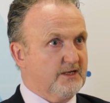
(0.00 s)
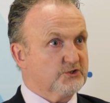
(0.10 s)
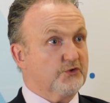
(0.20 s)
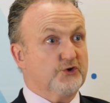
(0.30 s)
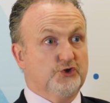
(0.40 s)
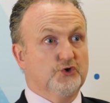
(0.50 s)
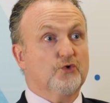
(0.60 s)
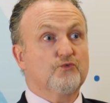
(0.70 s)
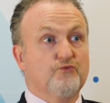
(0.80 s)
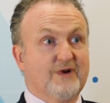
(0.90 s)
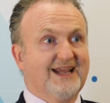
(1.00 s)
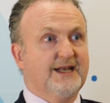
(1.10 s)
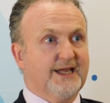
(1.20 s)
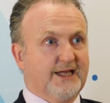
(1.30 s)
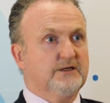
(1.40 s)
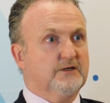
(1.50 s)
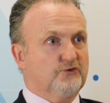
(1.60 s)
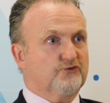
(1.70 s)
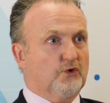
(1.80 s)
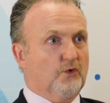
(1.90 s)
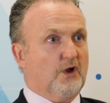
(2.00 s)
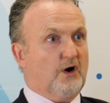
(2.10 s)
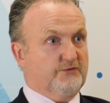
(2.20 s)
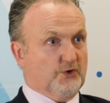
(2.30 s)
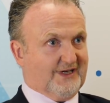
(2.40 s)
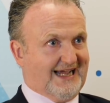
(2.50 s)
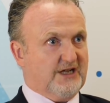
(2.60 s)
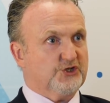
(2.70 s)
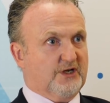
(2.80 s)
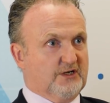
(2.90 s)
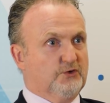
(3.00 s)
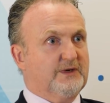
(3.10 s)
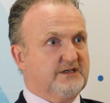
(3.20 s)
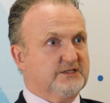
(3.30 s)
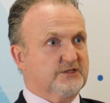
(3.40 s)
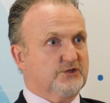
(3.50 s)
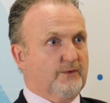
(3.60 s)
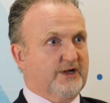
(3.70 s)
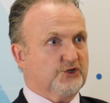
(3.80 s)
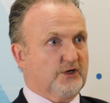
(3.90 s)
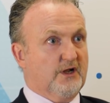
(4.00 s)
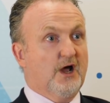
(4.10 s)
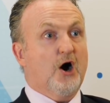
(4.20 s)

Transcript: so that you're really in control of your cash and liquidity situation